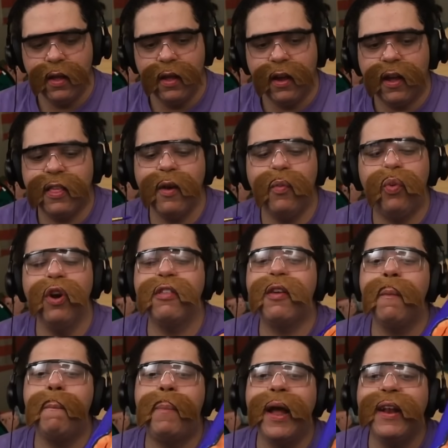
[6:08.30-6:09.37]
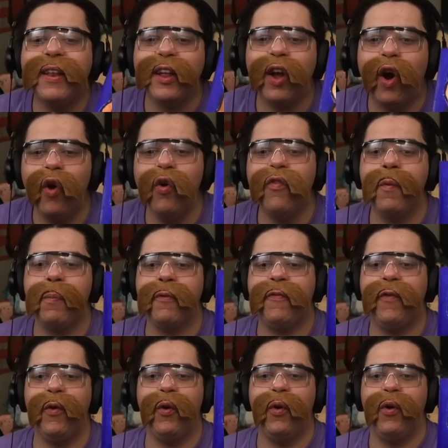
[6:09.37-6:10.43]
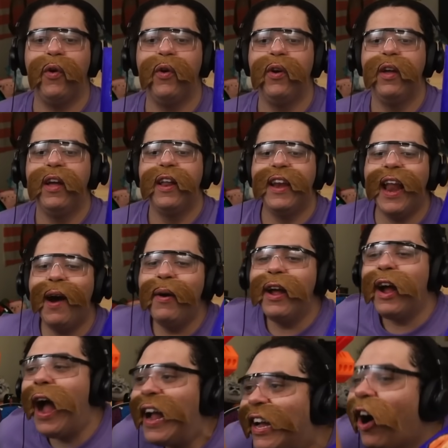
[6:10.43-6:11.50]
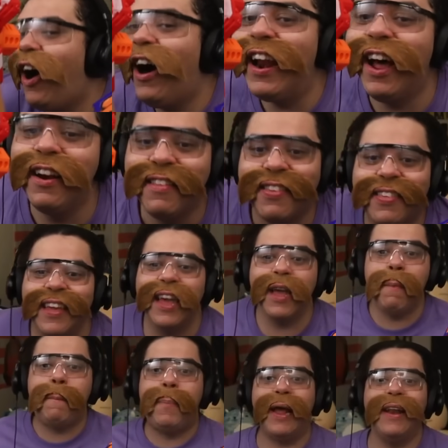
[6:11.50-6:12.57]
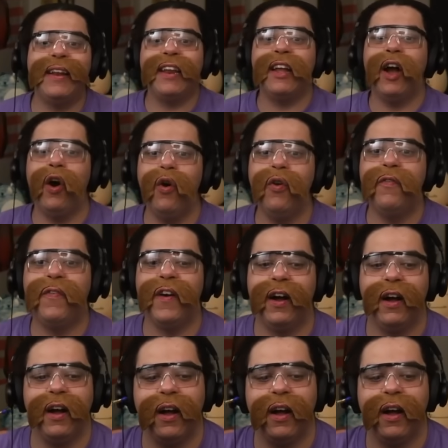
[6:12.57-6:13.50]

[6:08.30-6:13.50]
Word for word: Cause it wasn't bending over before. Now it, I can't unsee it bending over.